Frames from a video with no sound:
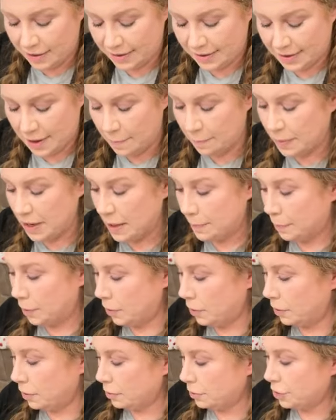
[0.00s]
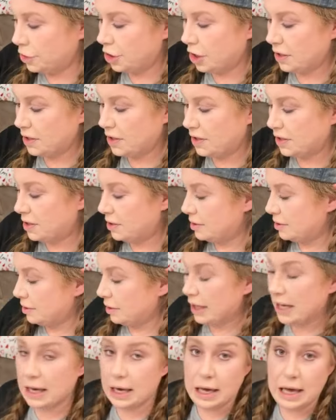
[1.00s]
Some people just
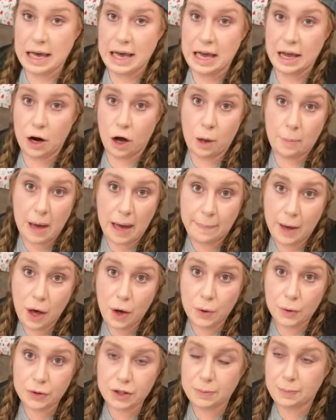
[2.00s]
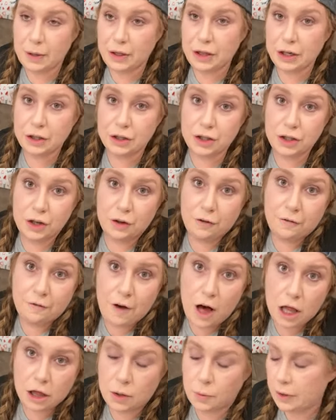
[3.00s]
like hit all my posts, but they're still
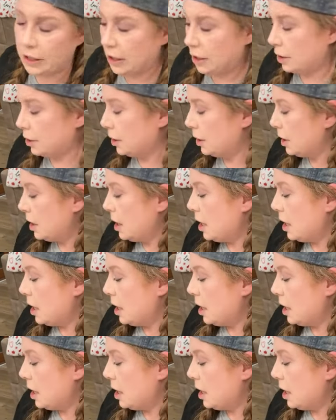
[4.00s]
following.